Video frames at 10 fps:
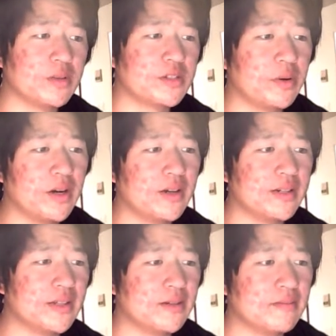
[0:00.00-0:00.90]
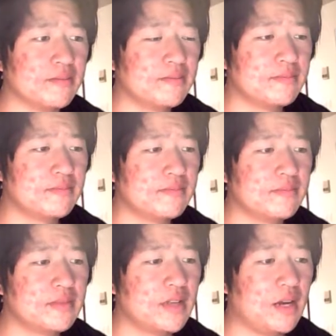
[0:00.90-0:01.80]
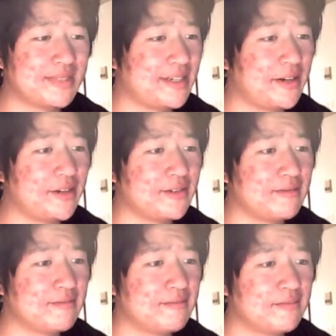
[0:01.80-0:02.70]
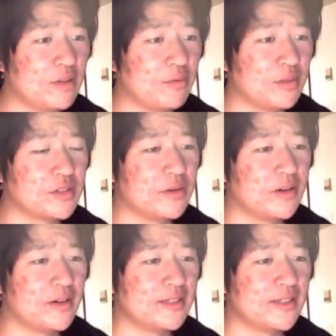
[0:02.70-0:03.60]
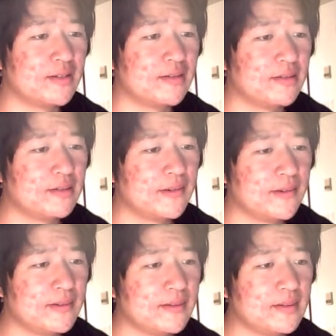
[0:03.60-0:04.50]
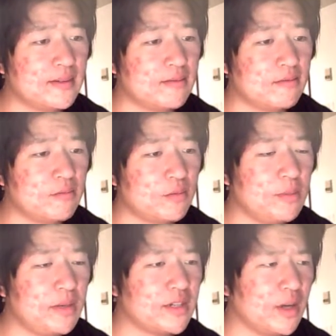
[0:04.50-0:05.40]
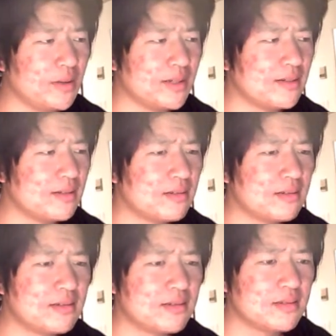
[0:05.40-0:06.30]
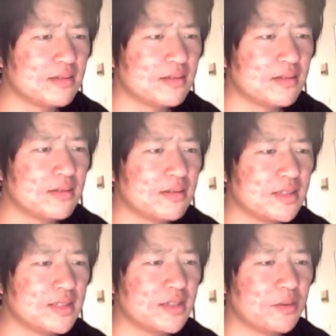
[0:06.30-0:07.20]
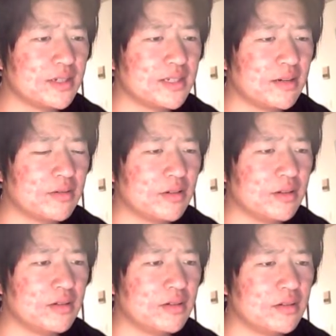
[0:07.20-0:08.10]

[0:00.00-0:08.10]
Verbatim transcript: what's going on in there. I'm scared of what's going on in there. Where am I going? This isn't the way to Town Hall.